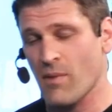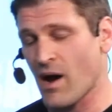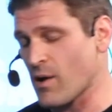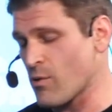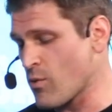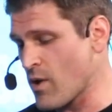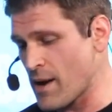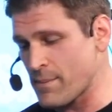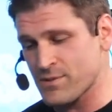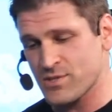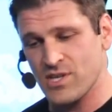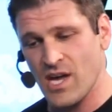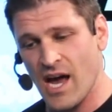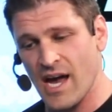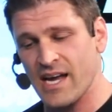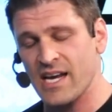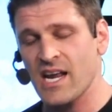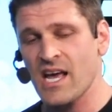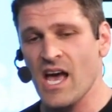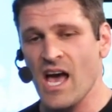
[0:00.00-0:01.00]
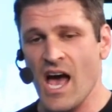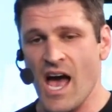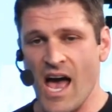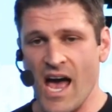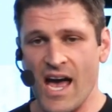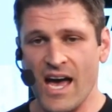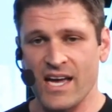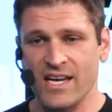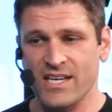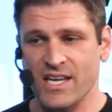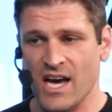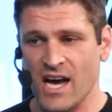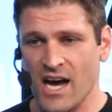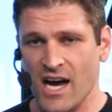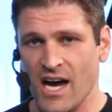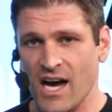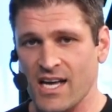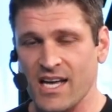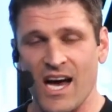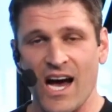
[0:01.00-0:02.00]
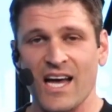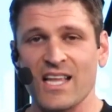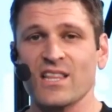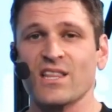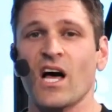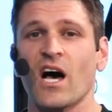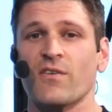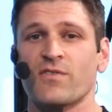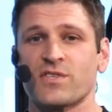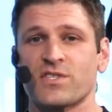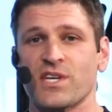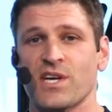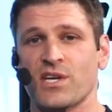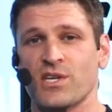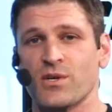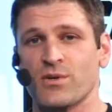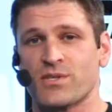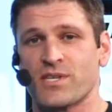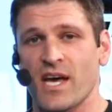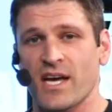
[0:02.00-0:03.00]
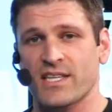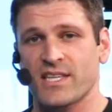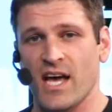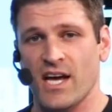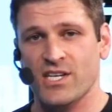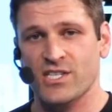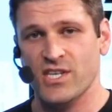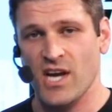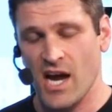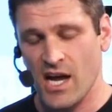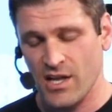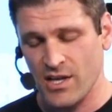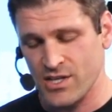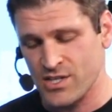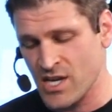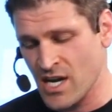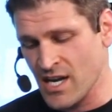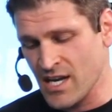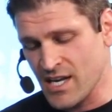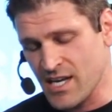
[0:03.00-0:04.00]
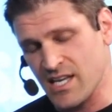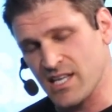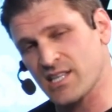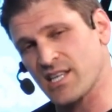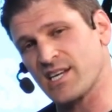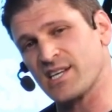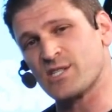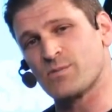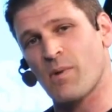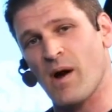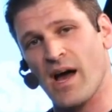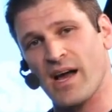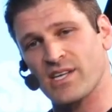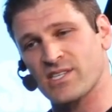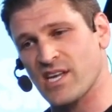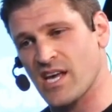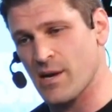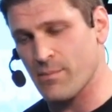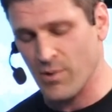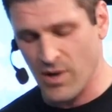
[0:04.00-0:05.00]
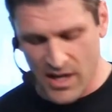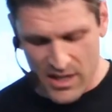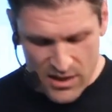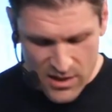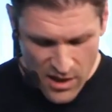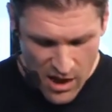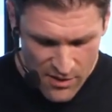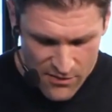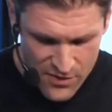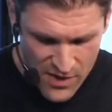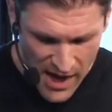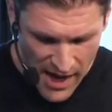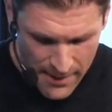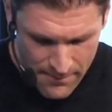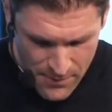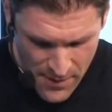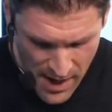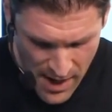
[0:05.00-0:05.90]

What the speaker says: website, and I love seeing you take that challenge. He leads by example. I love that.